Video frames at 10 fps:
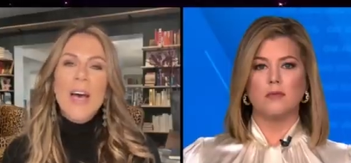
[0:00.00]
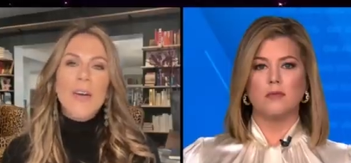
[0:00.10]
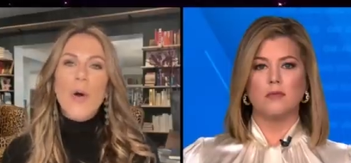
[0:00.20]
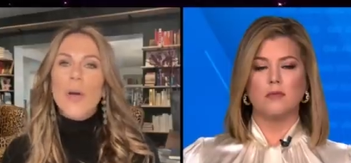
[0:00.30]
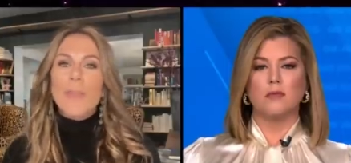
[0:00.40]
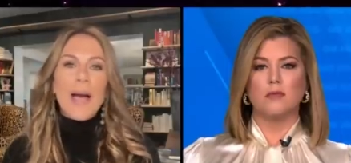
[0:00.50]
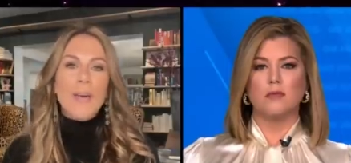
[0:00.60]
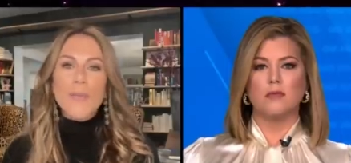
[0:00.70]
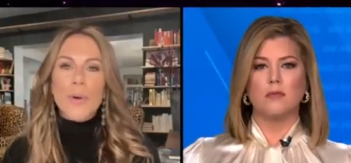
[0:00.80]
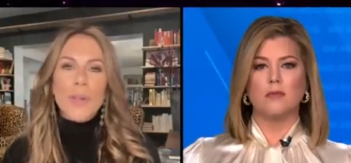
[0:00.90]
Speaker 1: going back
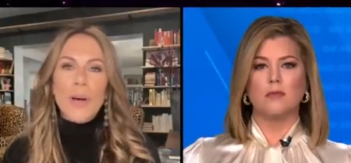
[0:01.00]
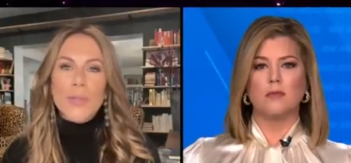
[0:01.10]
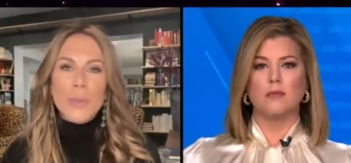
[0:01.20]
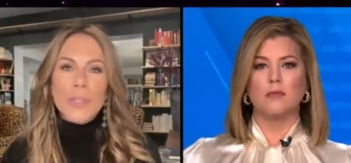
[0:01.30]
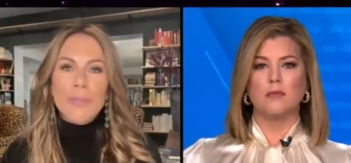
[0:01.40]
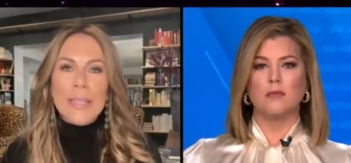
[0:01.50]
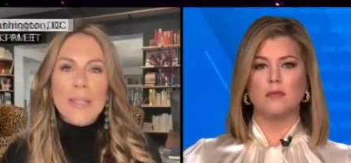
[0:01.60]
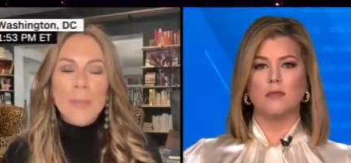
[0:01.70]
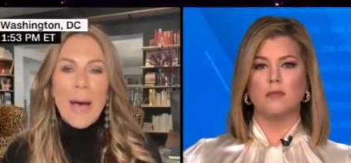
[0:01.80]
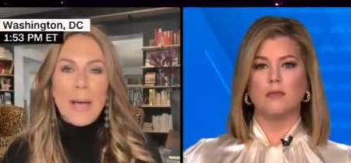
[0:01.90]
and forth in all sorts of
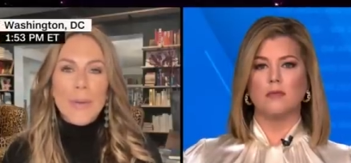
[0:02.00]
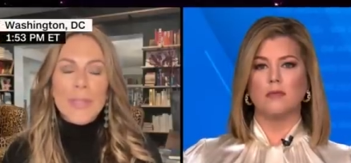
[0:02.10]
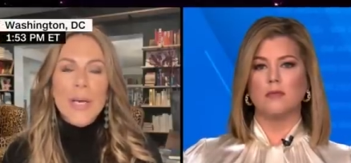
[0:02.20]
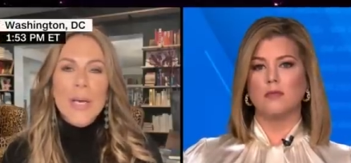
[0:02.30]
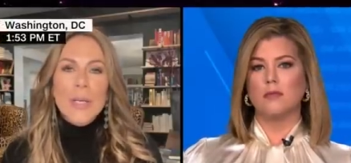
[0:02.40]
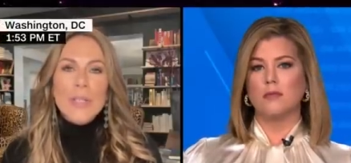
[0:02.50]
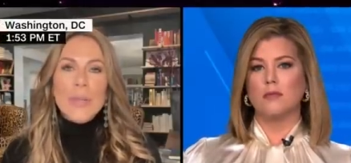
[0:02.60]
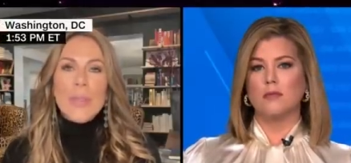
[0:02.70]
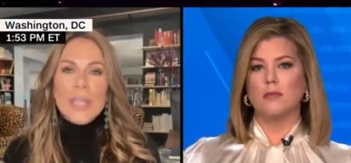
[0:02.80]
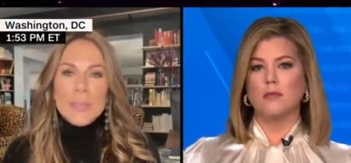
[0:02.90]
legal battles.
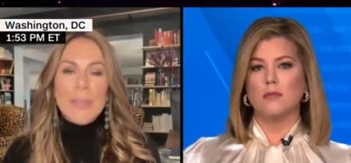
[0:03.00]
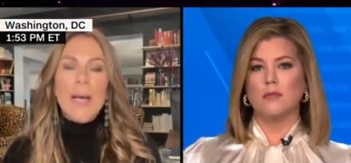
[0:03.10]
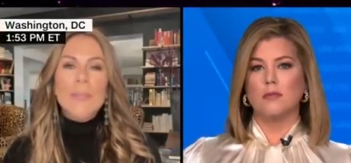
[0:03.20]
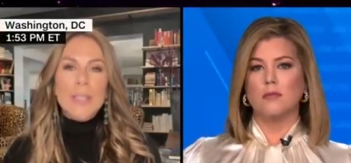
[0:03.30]
So this becomes